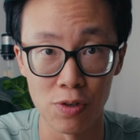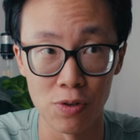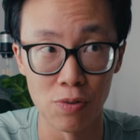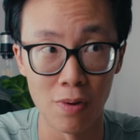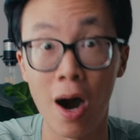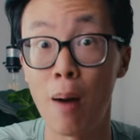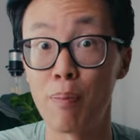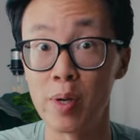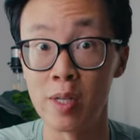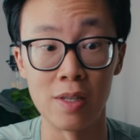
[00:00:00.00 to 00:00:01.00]
to
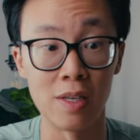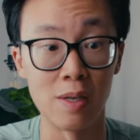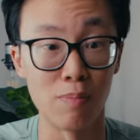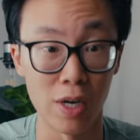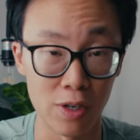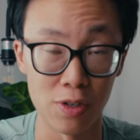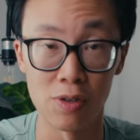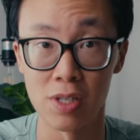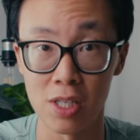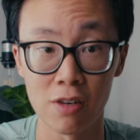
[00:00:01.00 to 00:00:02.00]
operate the
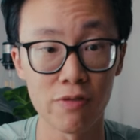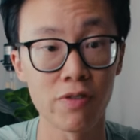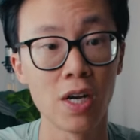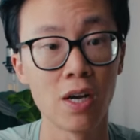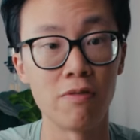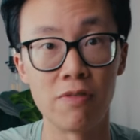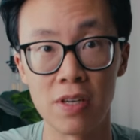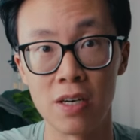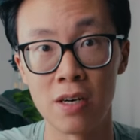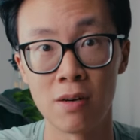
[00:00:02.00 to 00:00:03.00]
monitor itself
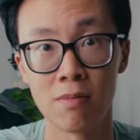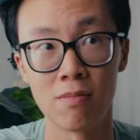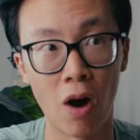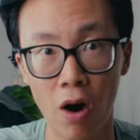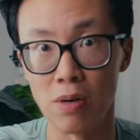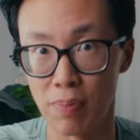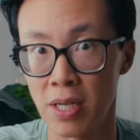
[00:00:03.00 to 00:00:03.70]
via hard